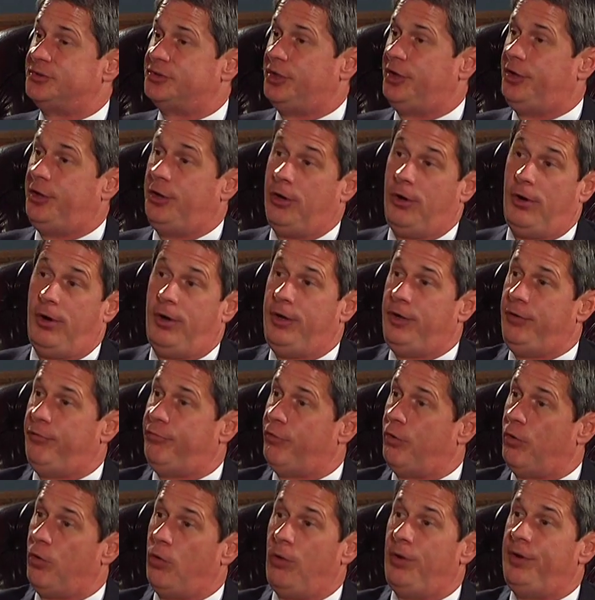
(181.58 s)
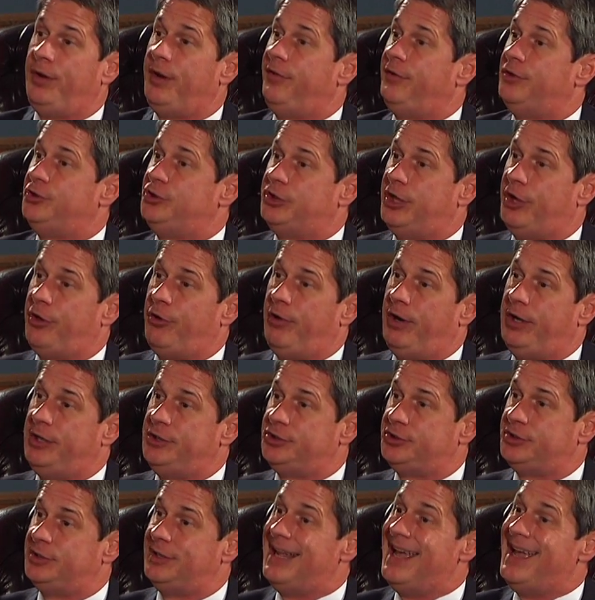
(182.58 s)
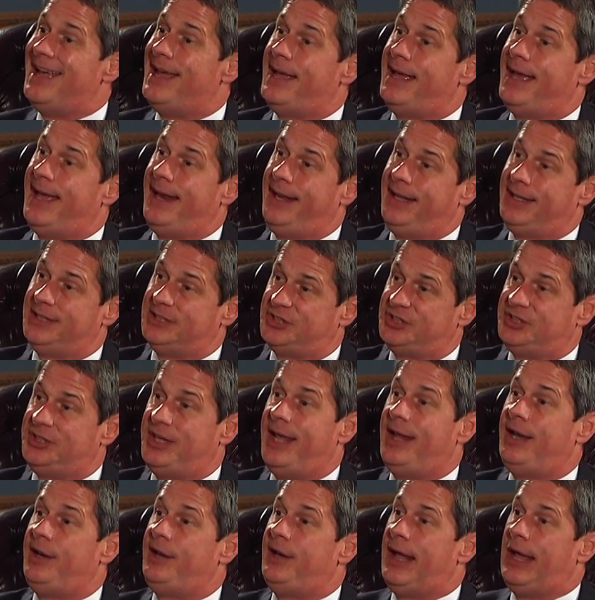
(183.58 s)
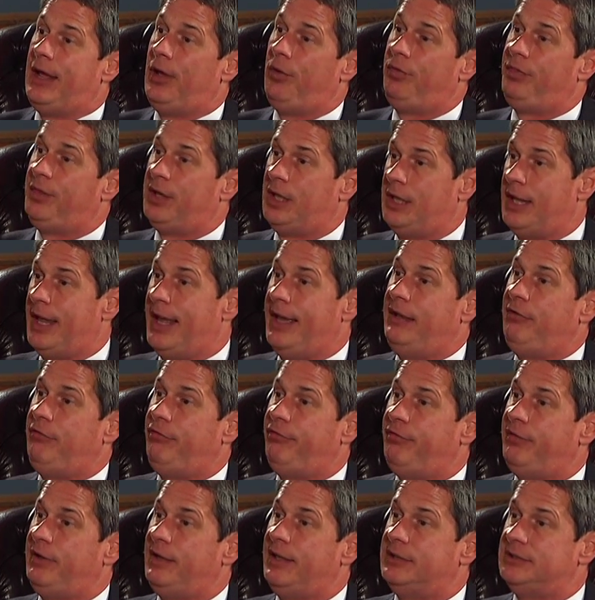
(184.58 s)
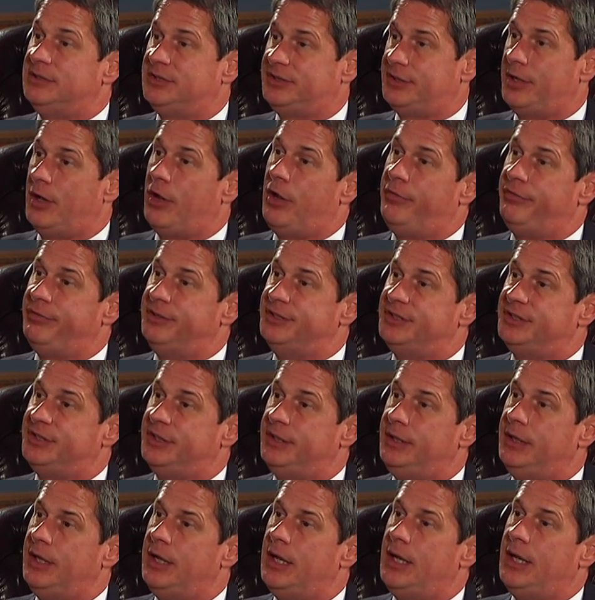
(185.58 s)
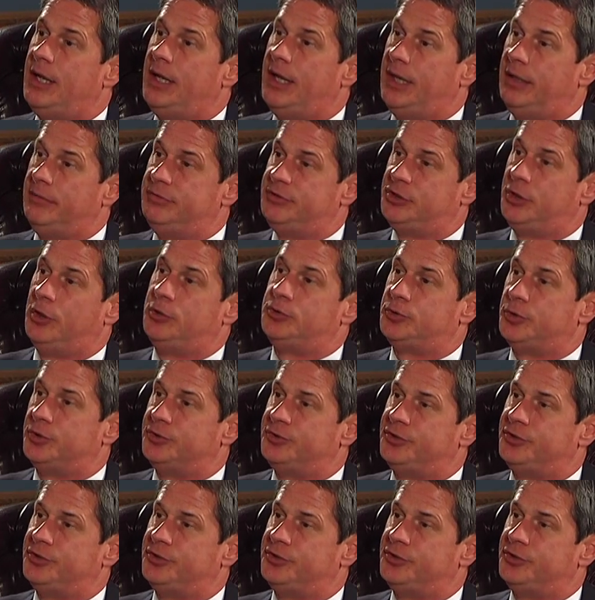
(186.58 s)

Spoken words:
Security for a whole nother generation and extend out the life and solvency of Social